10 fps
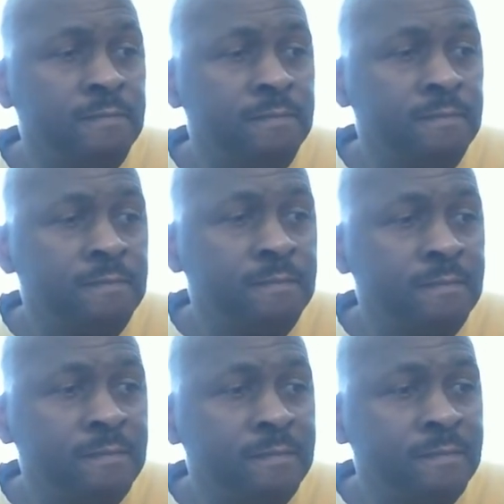
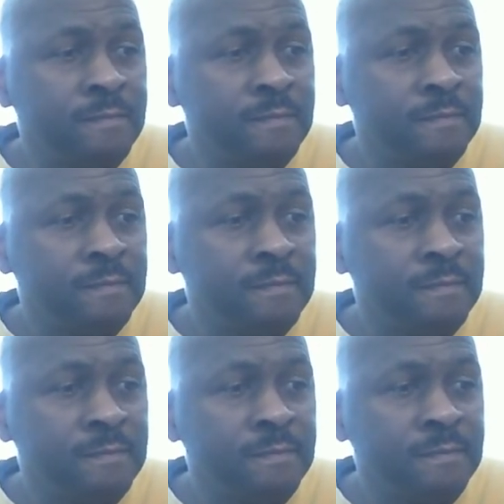
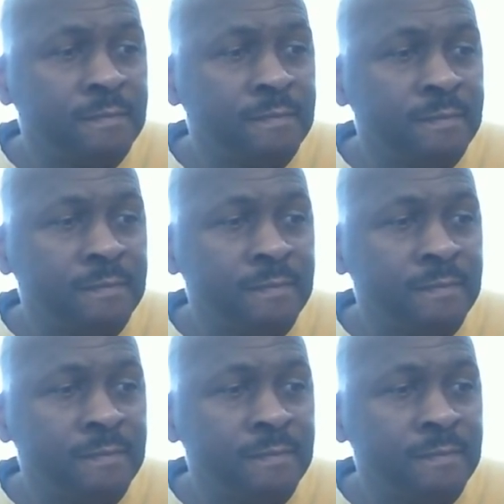Nothing is said.